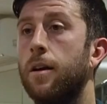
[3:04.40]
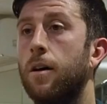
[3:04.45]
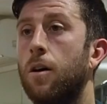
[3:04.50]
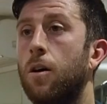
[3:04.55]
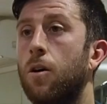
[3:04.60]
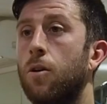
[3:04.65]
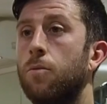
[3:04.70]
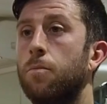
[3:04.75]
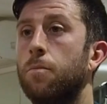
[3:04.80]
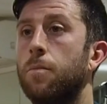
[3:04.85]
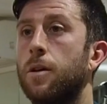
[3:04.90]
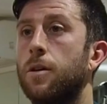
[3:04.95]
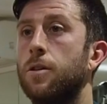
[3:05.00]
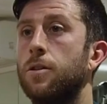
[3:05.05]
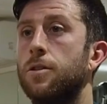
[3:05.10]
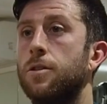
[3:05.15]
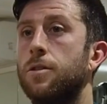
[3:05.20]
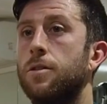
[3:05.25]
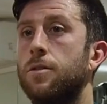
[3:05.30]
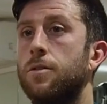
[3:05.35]
at home
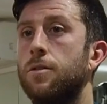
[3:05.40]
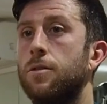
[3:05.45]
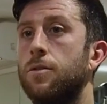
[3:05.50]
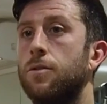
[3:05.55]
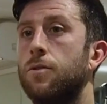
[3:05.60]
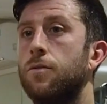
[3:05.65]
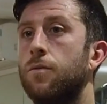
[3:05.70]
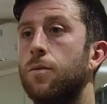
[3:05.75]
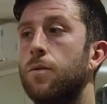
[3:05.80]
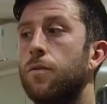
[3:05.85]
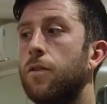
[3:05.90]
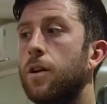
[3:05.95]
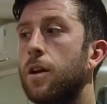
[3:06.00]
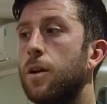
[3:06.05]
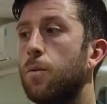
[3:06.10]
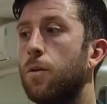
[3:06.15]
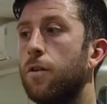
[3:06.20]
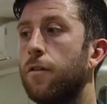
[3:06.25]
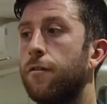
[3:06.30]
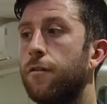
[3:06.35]
because you really
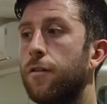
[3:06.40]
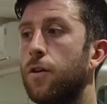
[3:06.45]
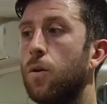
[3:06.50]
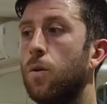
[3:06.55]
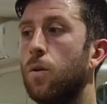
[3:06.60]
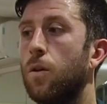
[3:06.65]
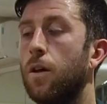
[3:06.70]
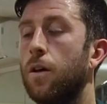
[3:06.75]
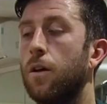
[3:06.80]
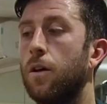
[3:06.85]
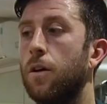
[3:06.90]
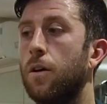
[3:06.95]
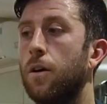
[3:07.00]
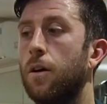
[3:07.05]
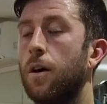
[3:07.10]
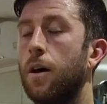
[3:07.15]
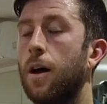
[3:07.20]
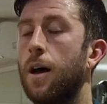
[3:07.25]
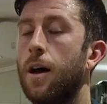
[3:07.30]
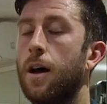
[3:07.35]
want to feel that
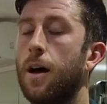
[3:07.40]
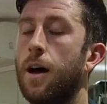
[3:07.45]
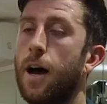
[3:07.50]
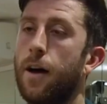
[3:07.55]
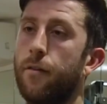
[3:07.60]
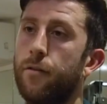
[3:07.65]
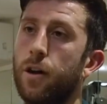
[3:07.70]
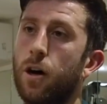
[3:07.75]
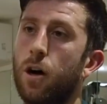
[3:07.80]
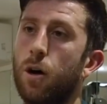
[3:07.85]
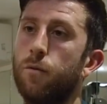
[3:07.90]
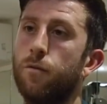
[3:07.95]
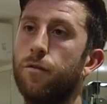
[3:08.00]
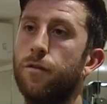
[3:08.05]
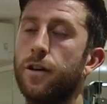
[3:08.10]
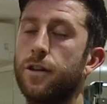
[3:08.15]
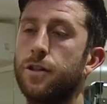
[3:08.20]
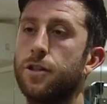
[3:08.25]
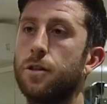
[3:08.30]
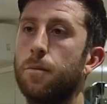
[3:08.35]
having a home
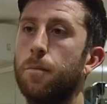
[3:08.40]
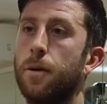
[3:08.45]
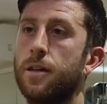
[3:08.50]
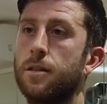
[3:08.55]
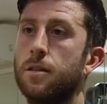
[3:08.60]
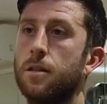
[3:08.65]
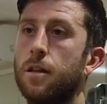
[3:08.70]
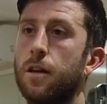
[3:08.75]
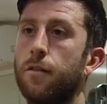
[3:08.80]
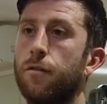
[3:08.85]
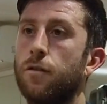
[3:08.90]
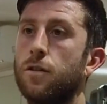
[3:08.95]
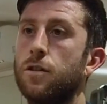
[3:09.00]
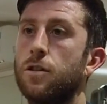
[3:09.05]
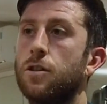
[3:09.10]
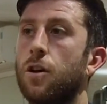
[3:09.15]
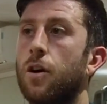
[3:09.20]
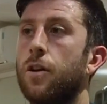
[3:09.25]
fixture makes a difference.